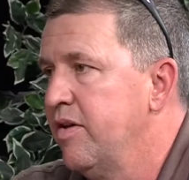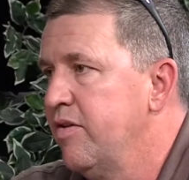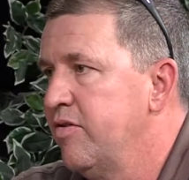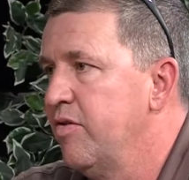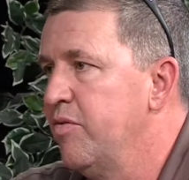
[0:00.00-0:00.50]

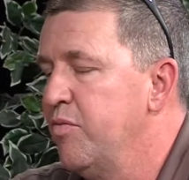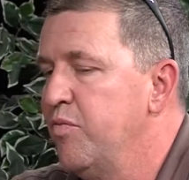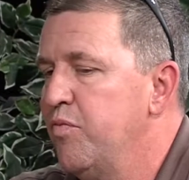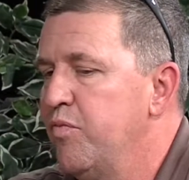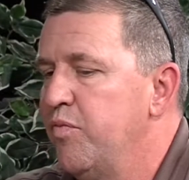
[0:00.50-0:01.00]
So
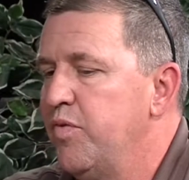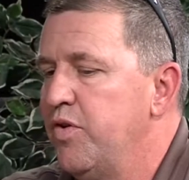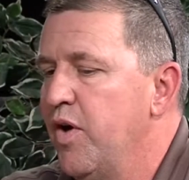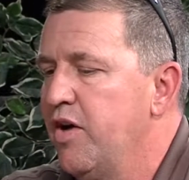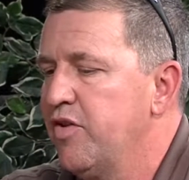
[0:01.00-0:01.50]

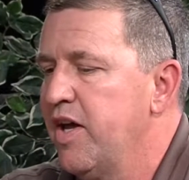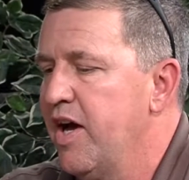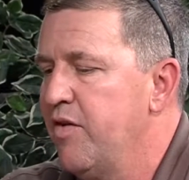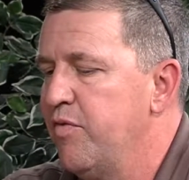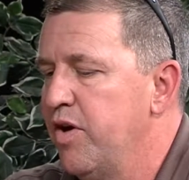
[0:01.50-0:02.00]
you actually have